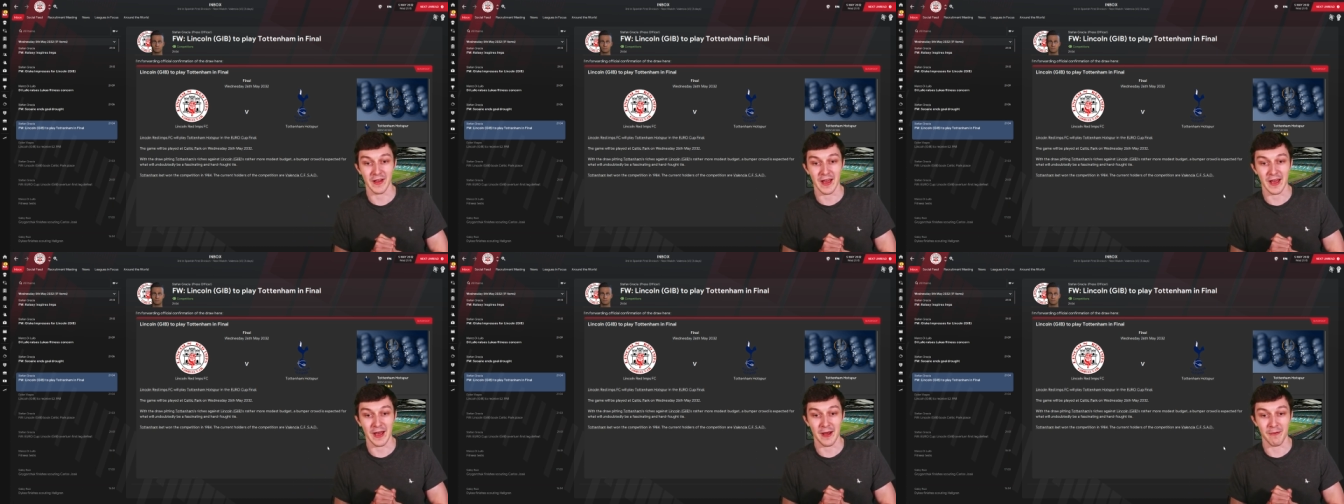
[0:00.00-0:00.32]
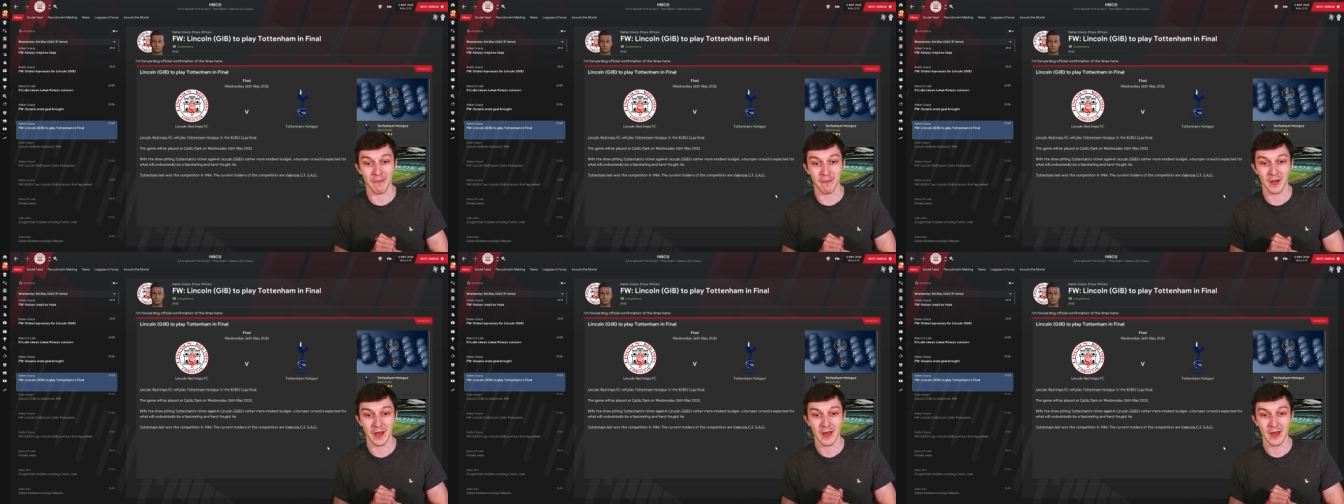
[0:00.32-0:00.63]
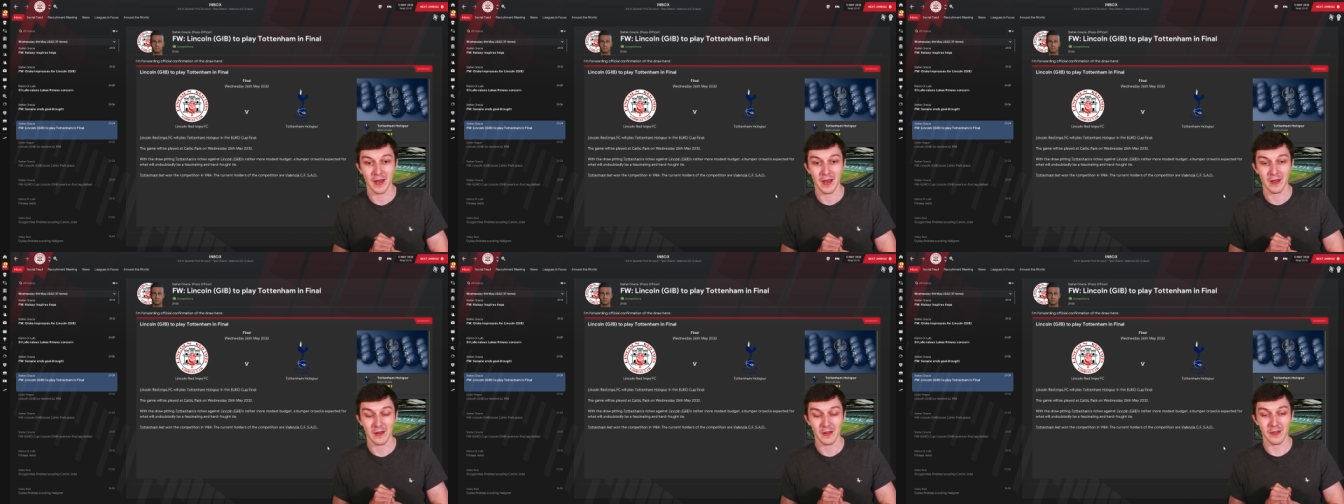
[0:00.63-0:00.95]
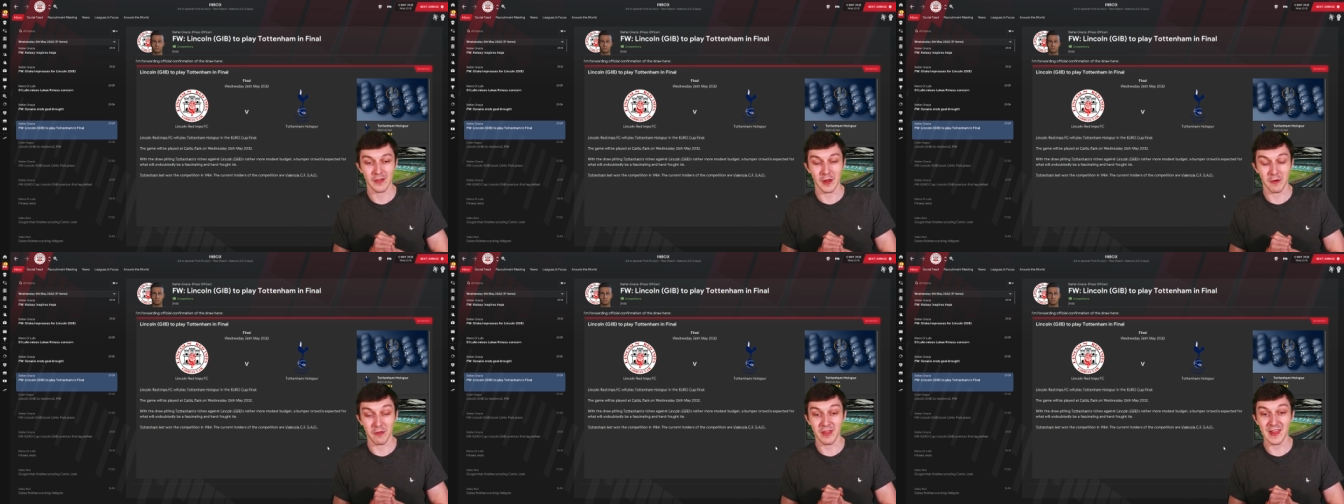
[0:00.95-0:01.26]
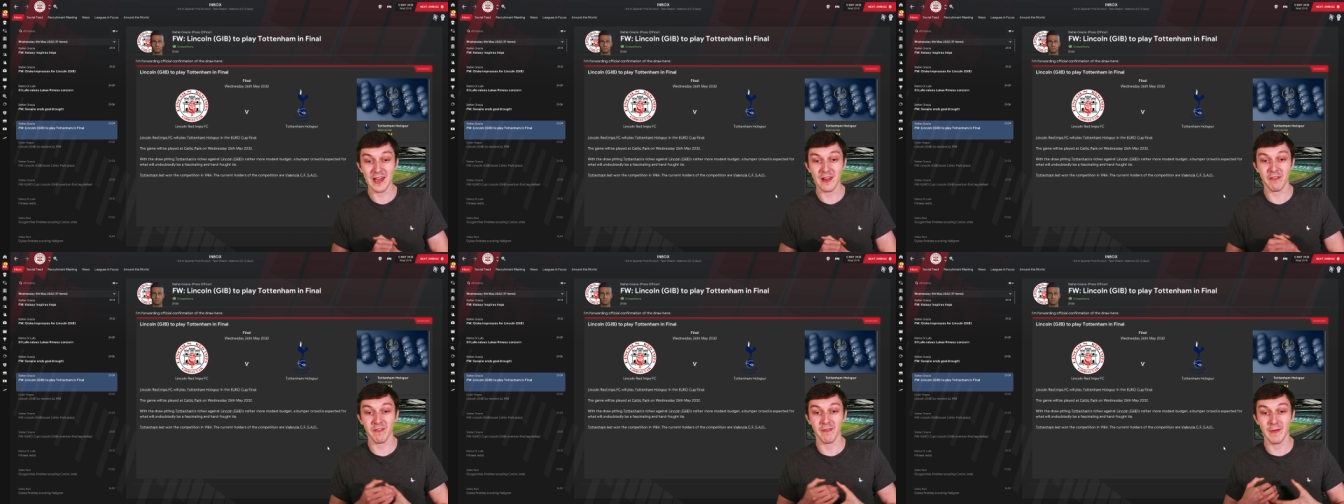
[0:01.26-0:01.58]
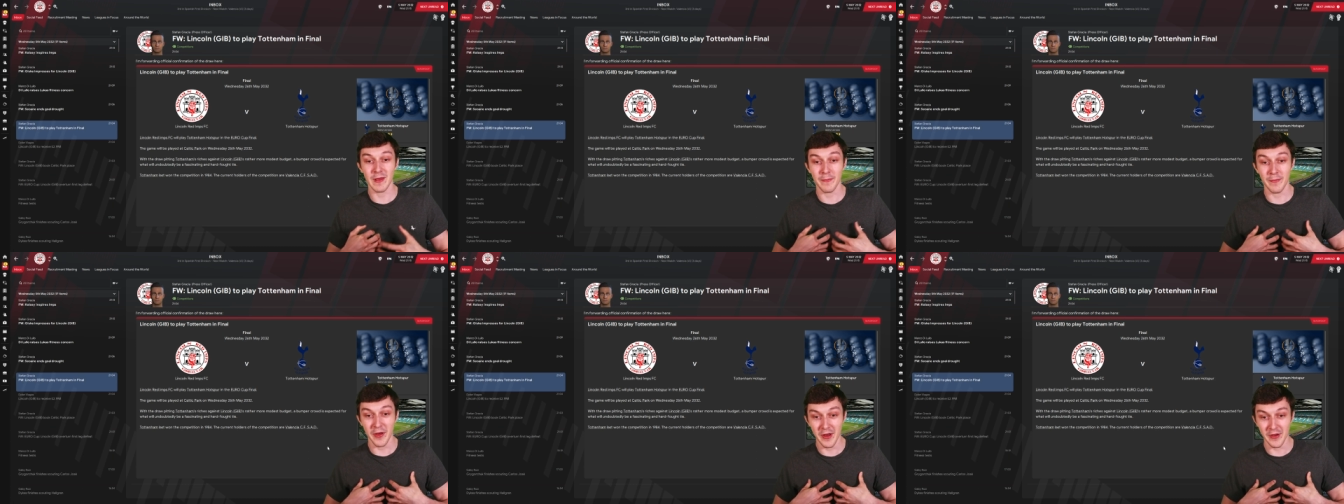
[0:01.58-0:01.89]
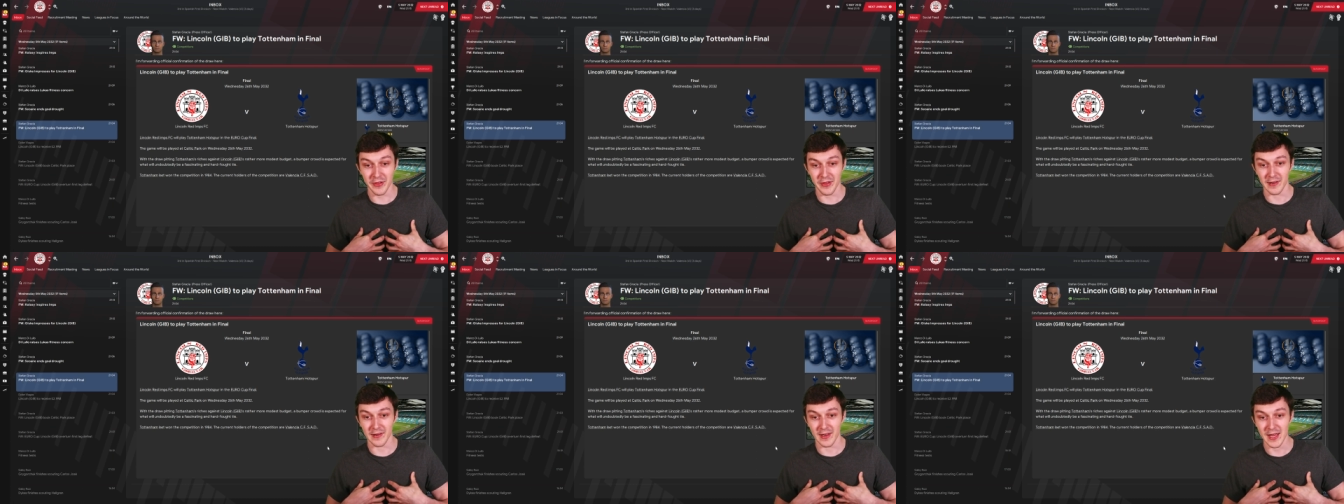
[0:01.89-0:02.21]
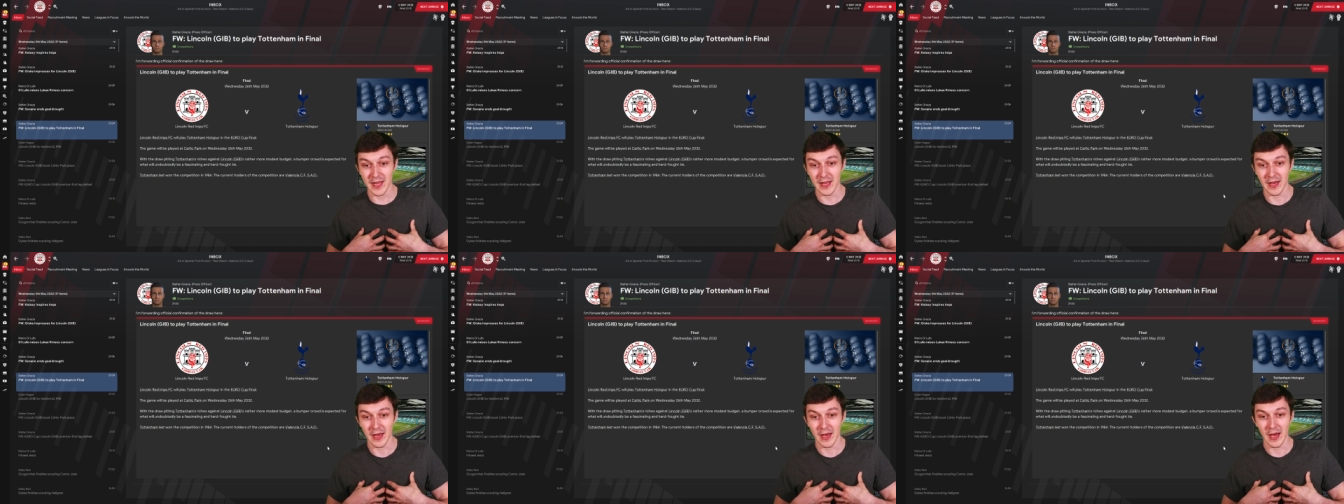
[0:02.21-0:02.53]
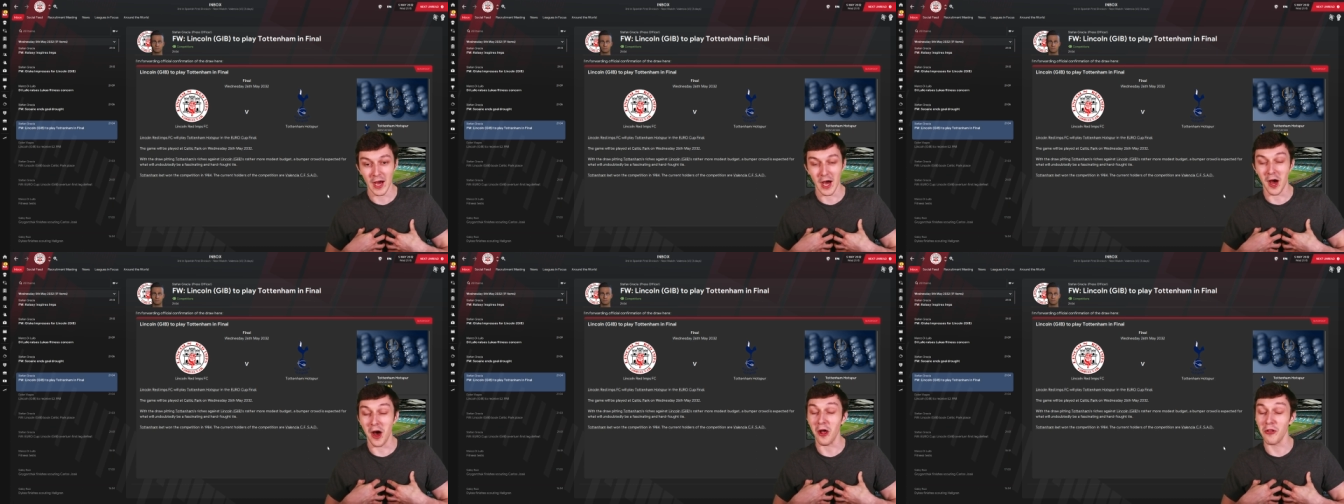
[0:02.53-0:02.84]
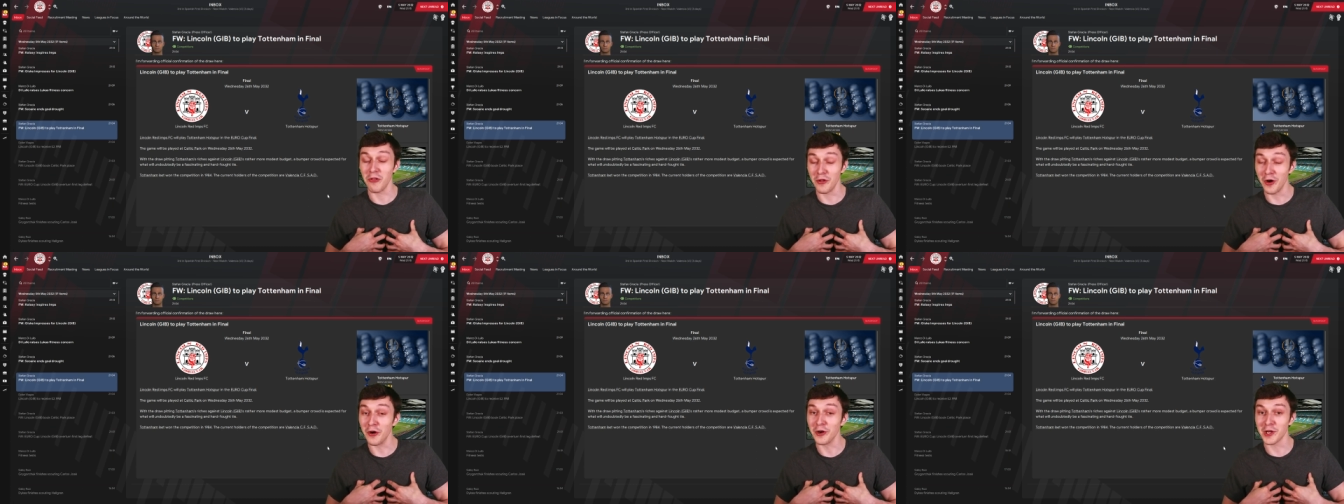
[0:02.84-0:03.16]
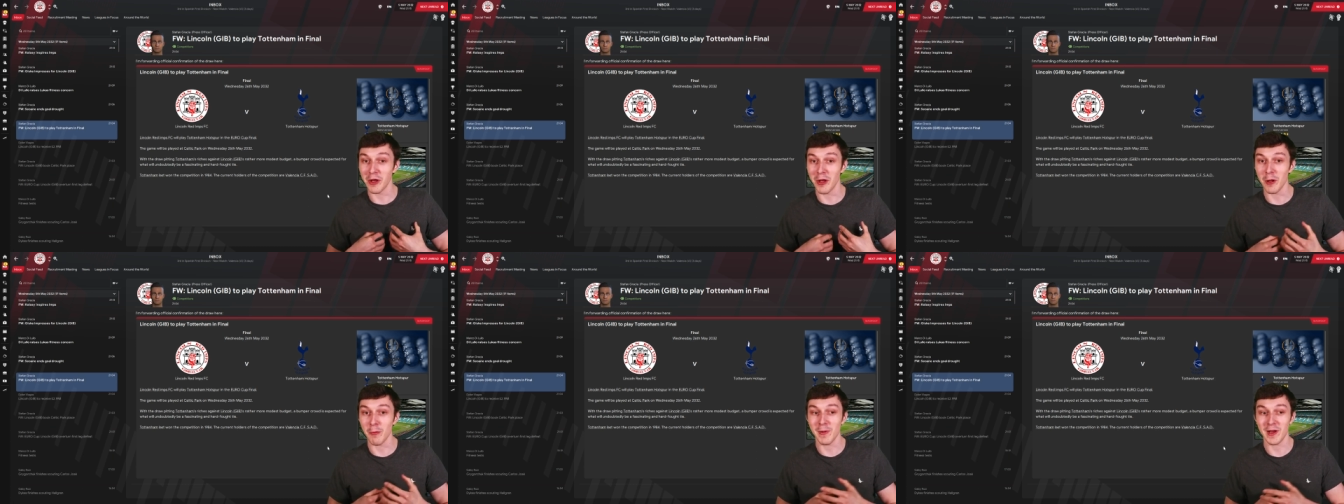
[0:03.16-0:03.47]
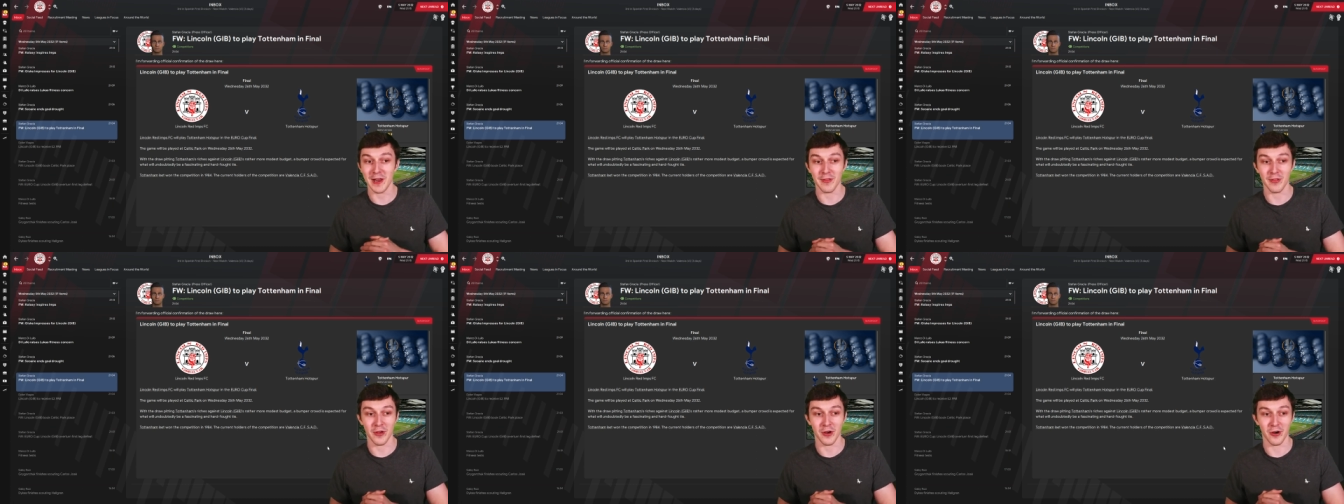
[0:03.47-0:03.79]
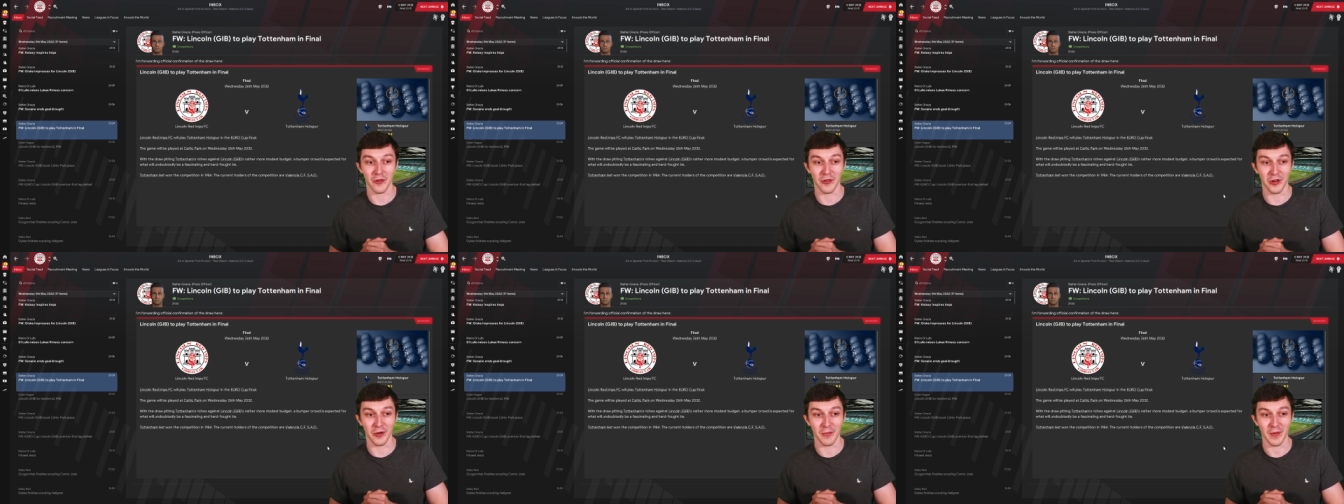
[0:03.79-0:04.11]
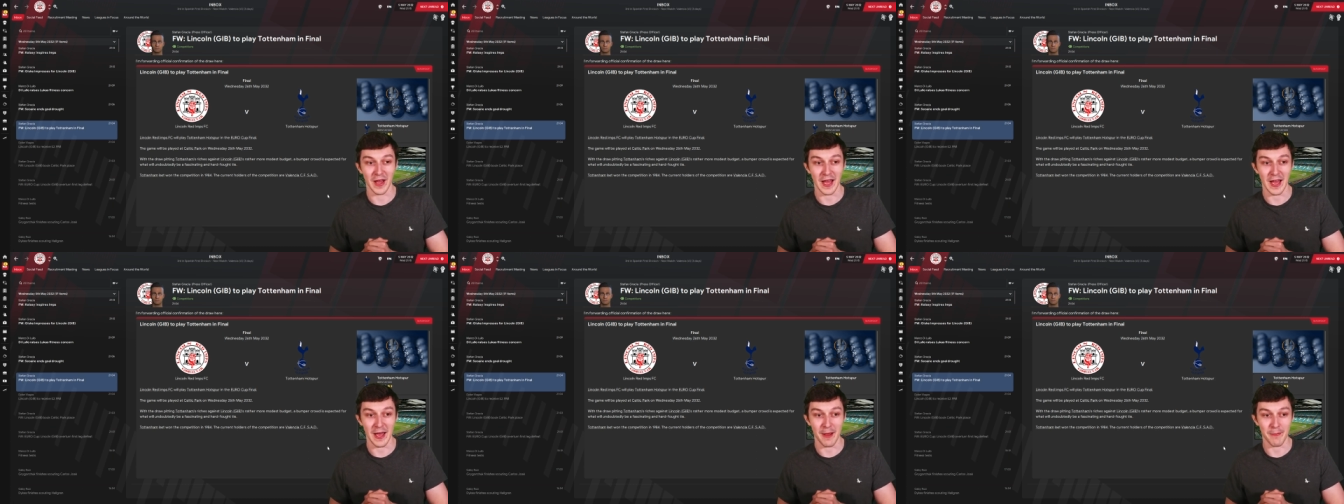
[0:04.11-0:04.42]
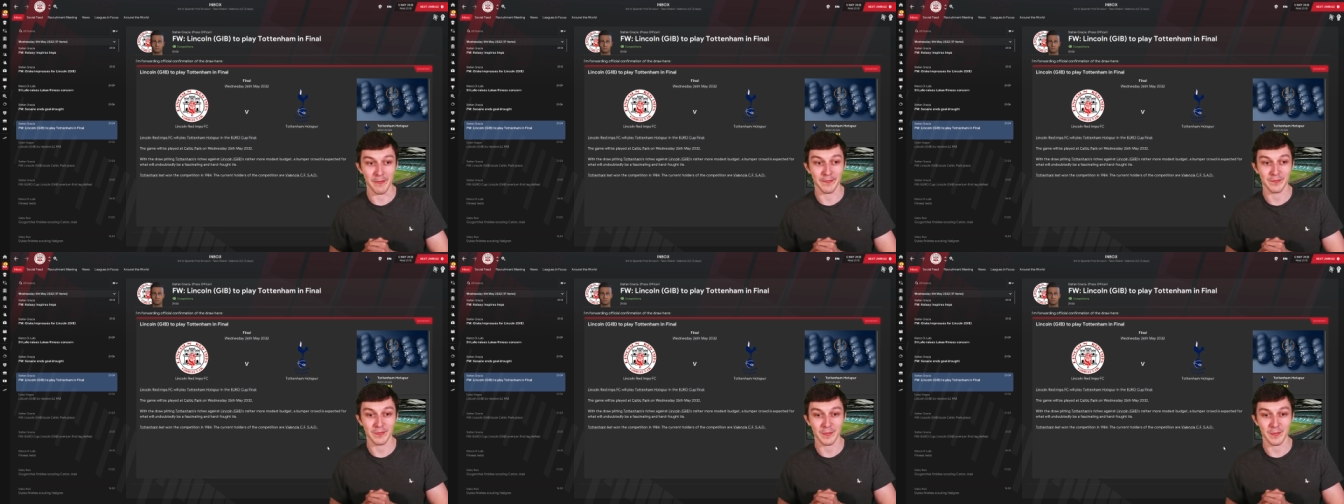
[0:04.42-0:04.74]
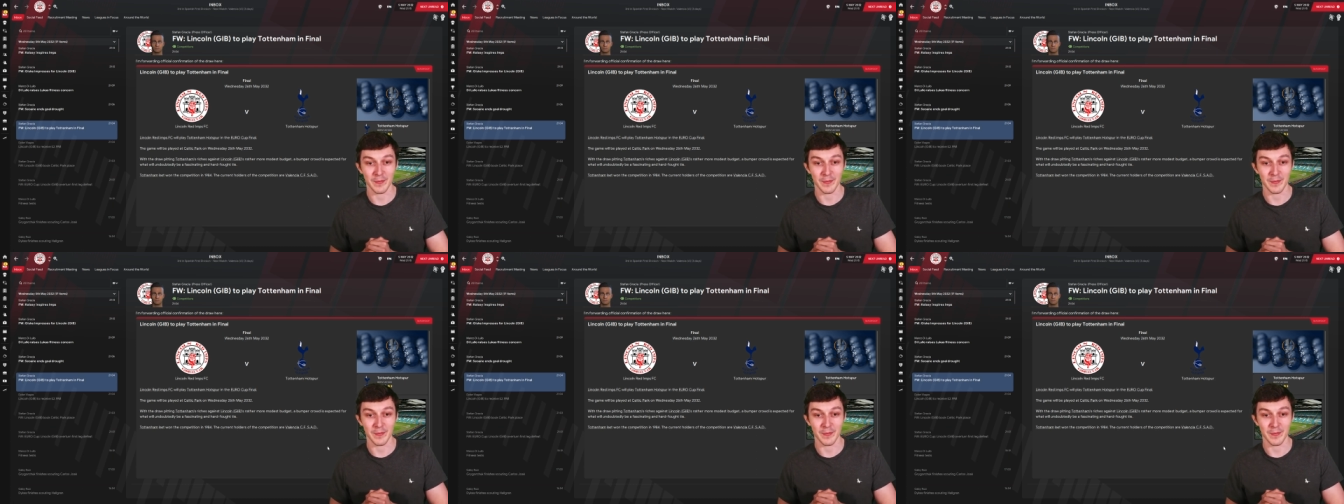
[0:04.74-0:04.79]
Um, so things for me personally are not going well at Tottenham. Um,